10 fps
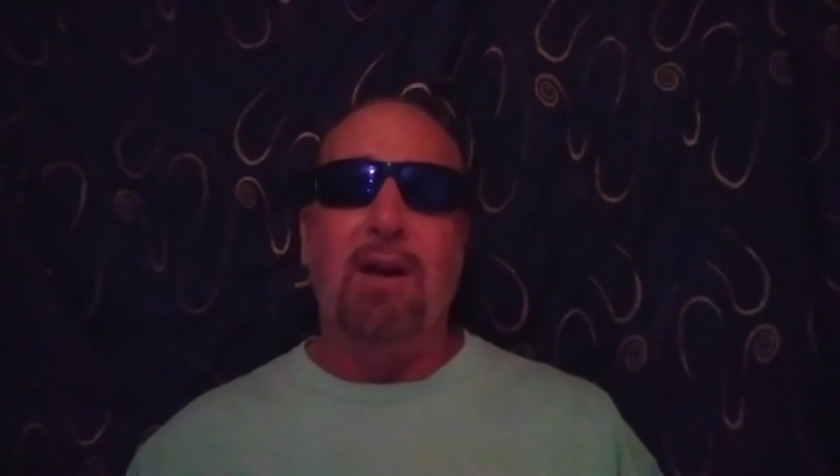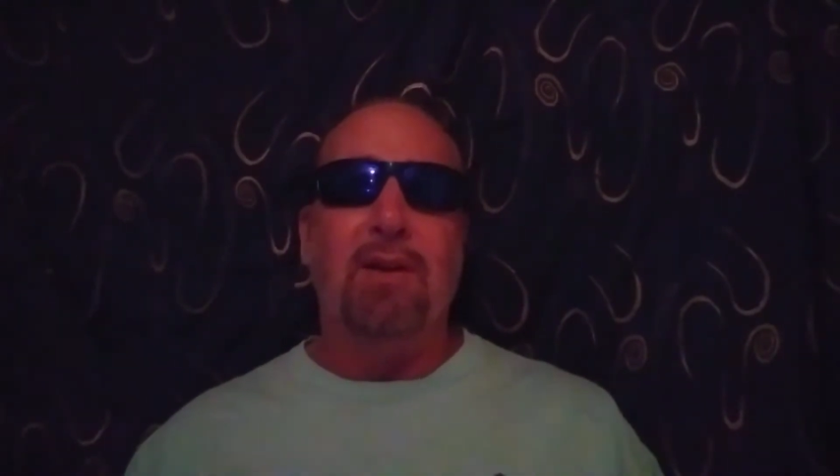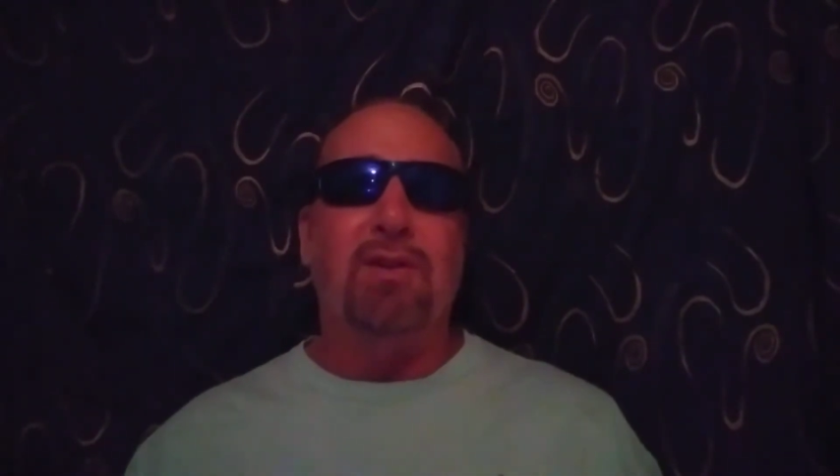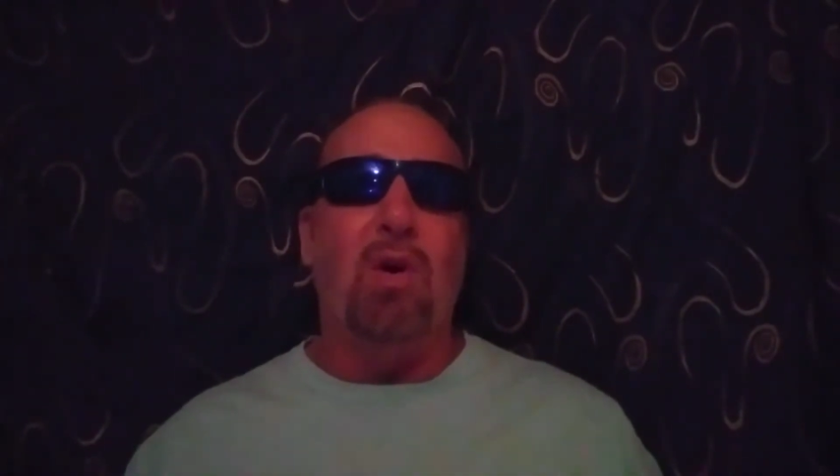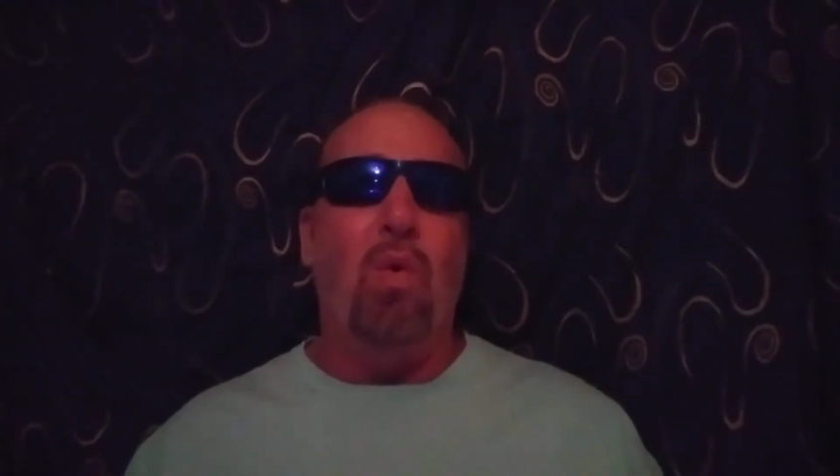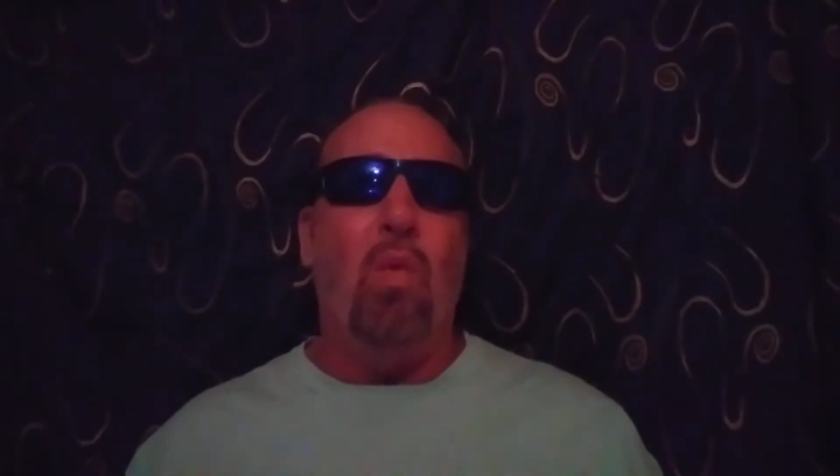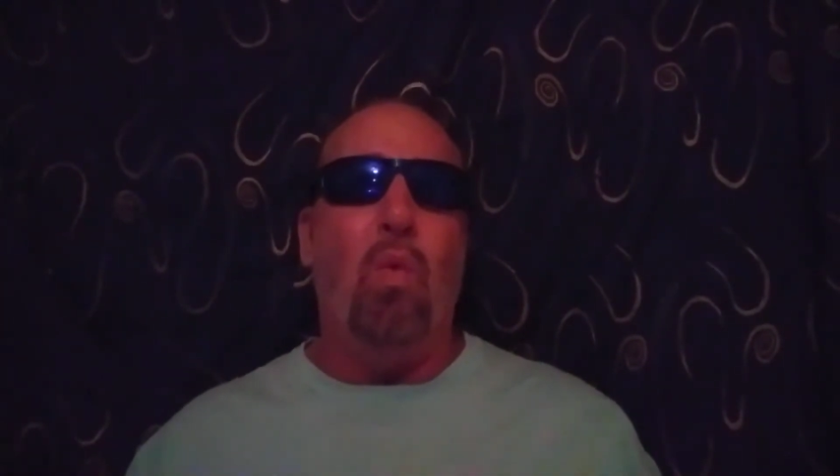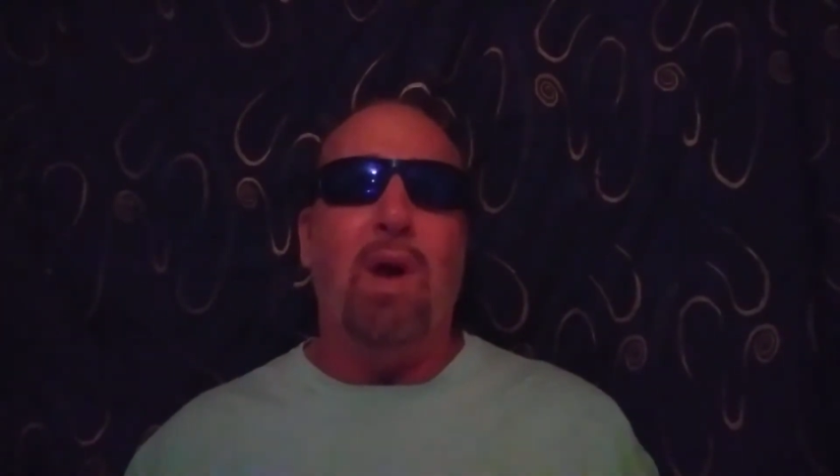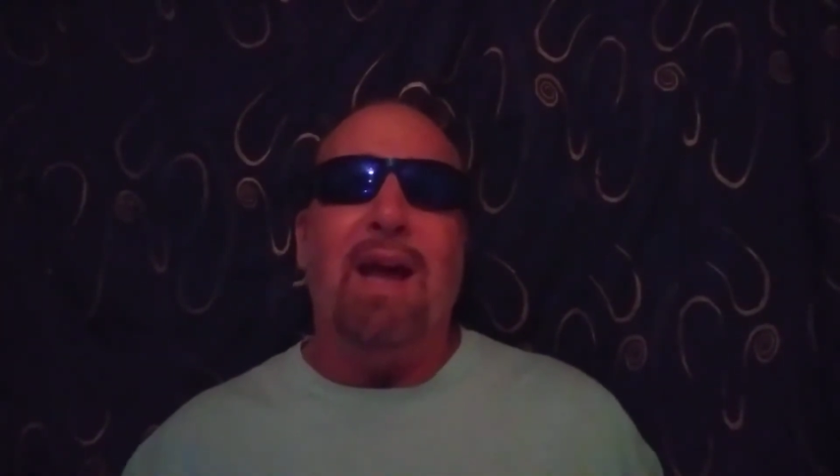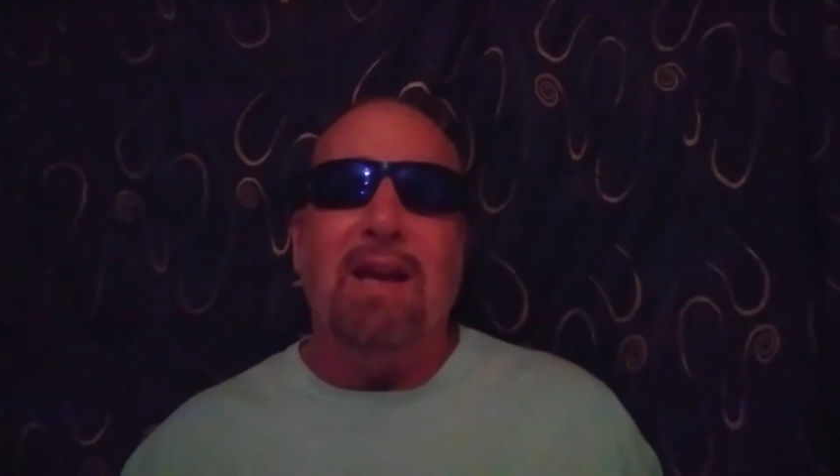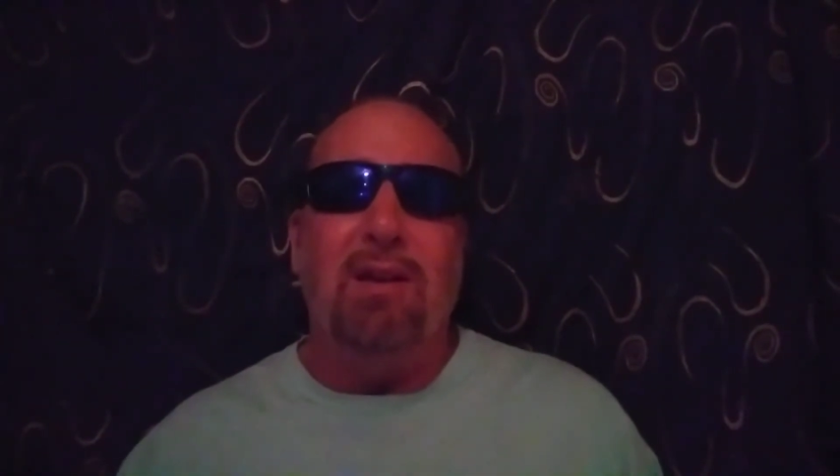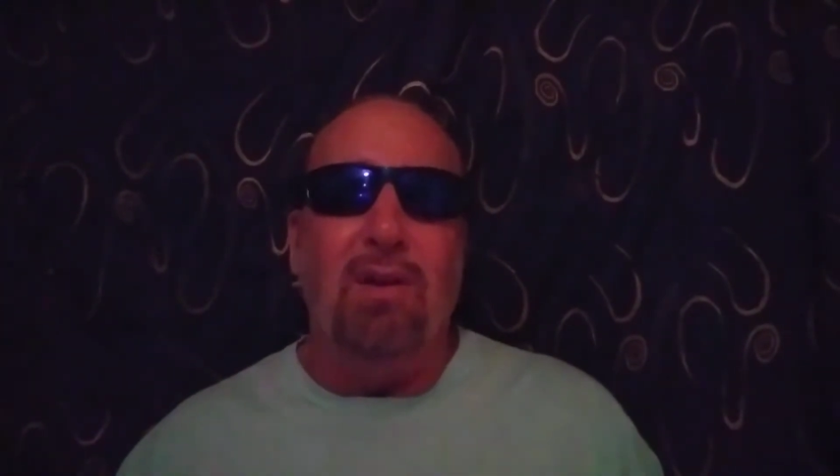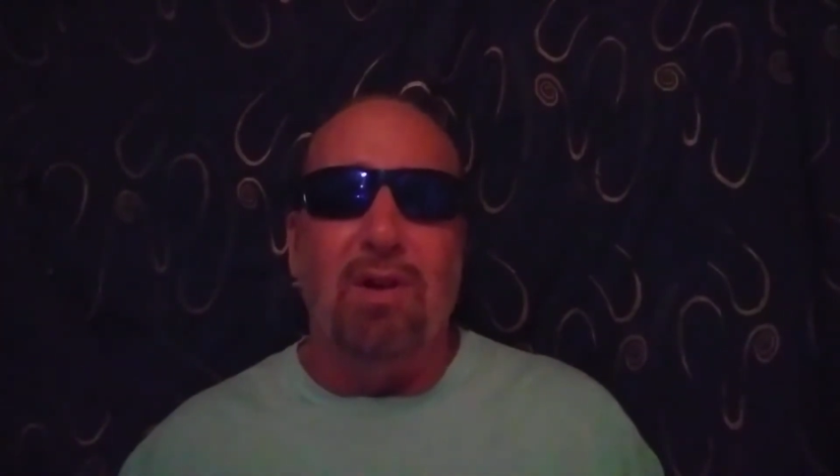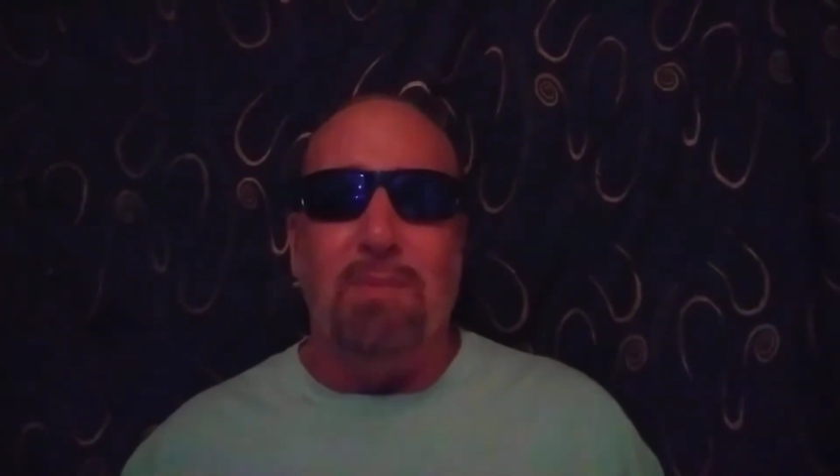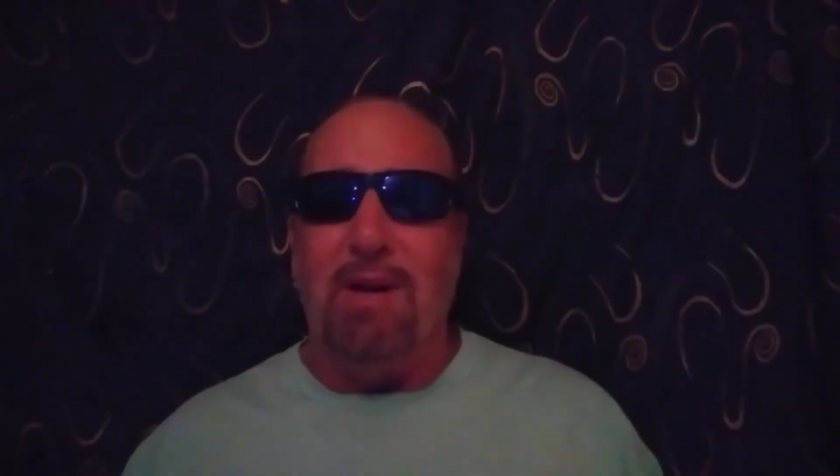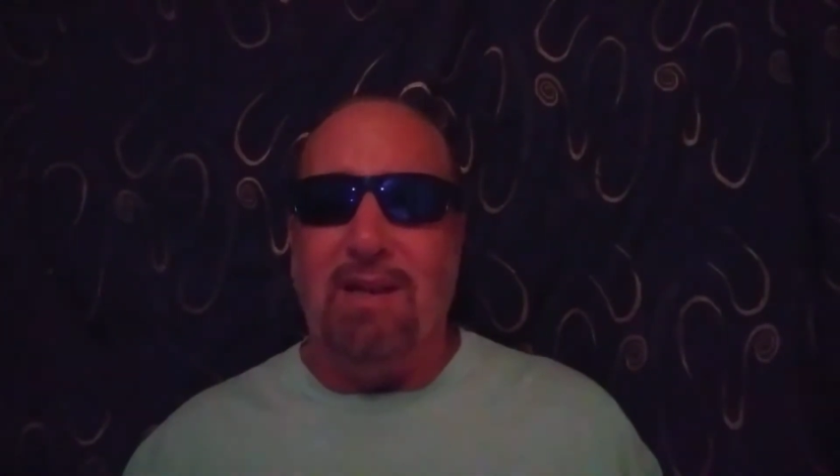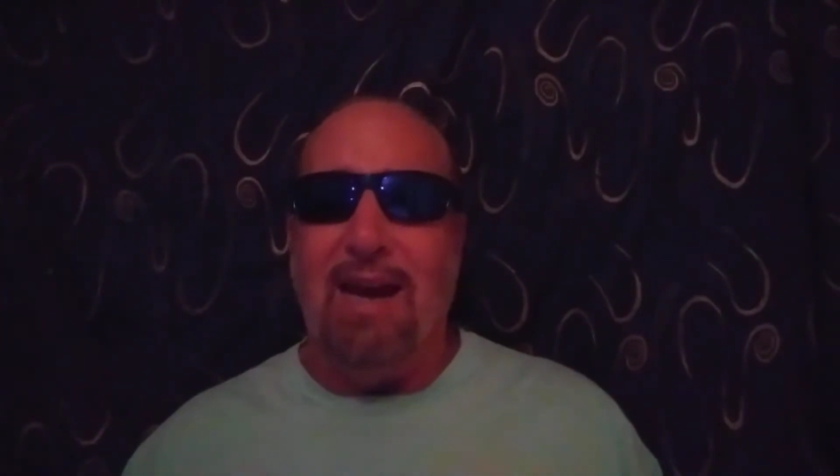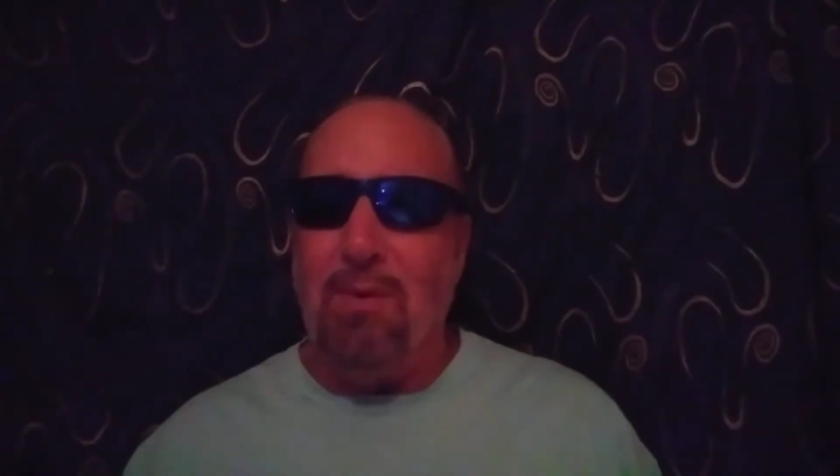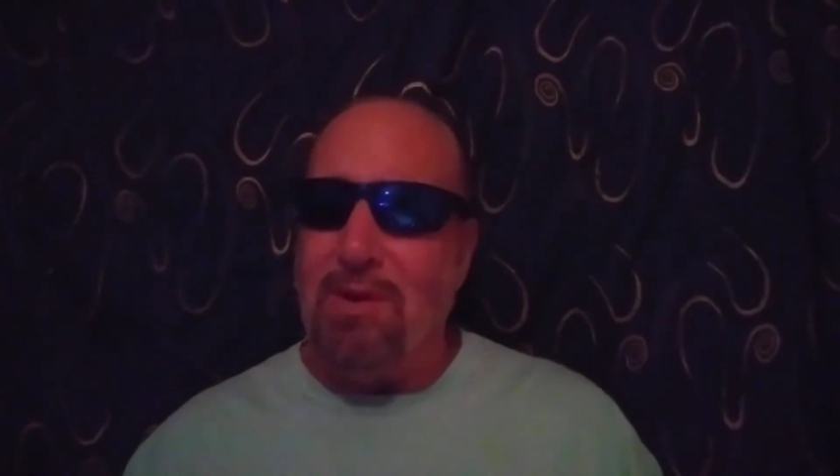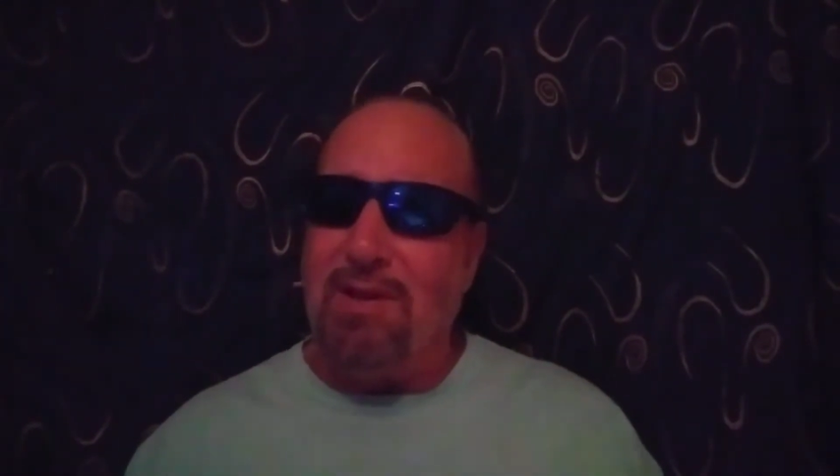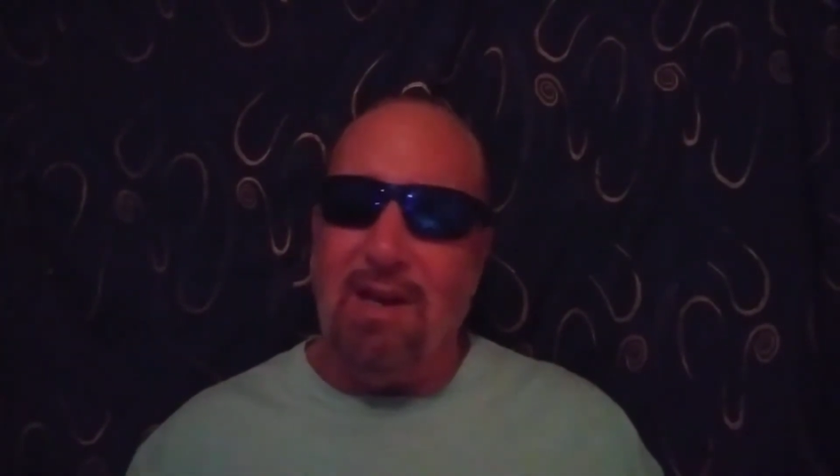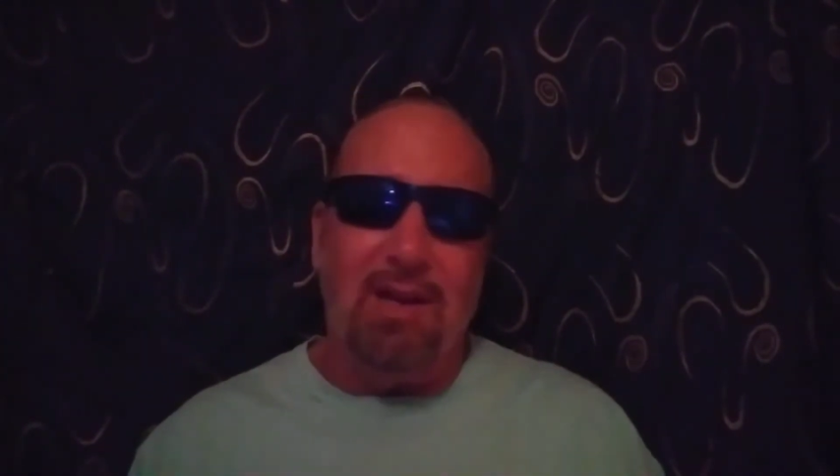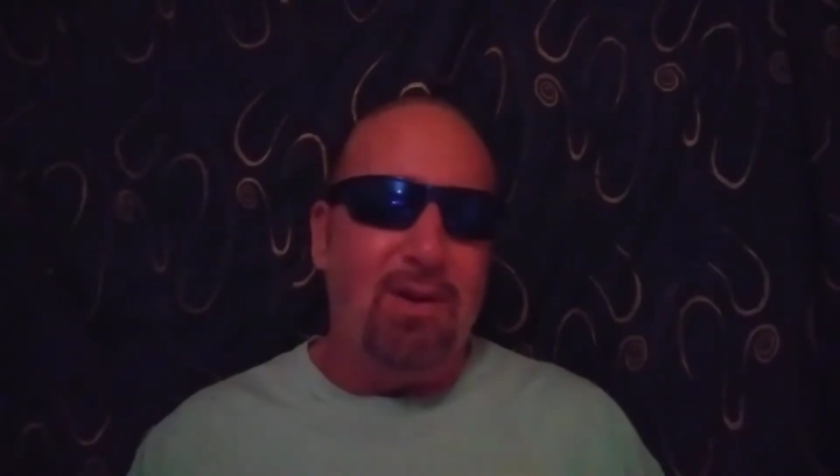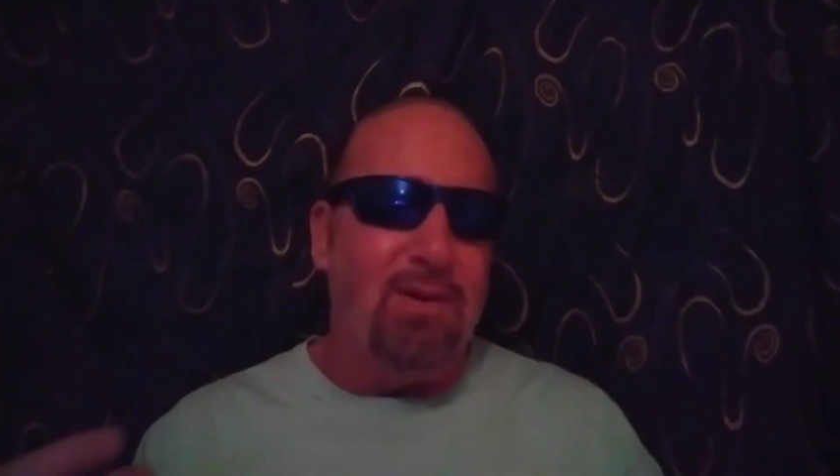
So what I do is, my dad would say,